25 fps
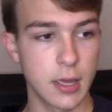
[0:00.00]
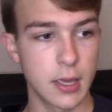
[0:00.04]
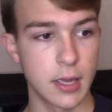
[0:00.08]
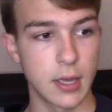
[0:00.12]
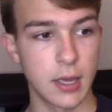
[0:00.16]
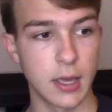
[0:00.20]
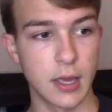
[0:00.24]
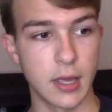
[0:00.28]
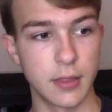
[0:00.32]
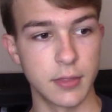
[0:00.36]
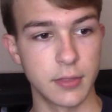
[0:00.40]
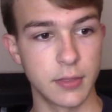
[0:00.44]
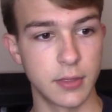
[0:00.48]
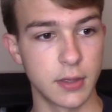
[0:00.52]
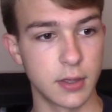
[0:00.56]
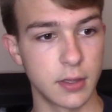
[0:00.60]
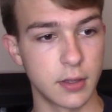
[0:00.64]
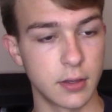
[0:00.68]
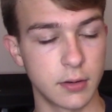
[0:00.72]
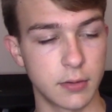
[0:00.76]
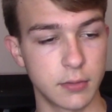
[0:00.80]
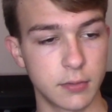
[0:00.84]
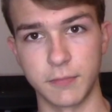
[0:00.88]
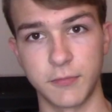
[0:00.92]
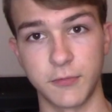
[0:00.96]
and
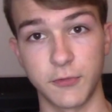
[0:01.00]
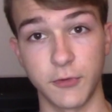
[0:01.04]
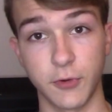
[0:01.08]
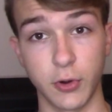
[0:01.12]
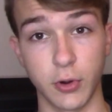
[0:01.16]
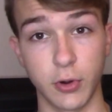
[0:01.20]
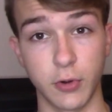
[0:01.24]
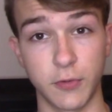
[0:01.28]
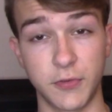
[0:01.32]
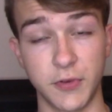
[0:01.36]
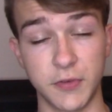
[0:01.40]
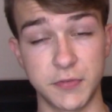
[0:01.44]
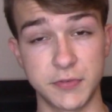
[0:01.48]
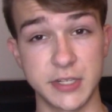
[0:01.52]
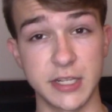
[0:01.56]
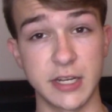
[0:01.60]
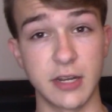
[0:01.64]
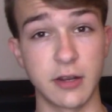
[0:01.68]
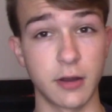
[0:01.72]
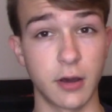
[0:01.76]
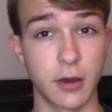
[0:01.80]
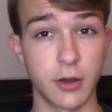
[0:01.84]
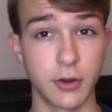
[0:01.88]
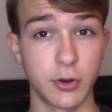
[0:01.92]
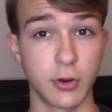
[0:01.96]
then for 15
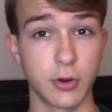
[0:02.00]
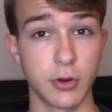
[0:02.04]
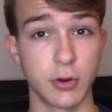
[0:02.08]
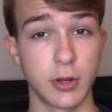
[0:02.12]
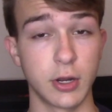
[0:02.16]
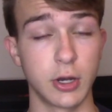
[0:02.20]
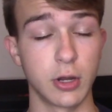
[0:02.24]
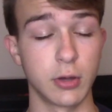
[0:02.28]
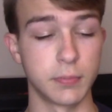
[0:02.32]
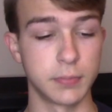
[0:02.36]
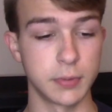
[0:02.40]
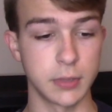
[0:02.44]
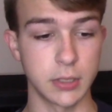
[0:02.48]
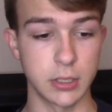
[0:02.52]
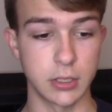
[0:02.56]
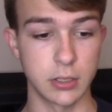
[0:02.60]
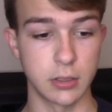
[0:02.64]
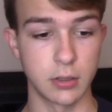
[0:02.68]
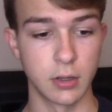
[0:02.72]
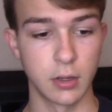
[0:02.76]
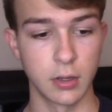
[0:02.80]
and under, it'll be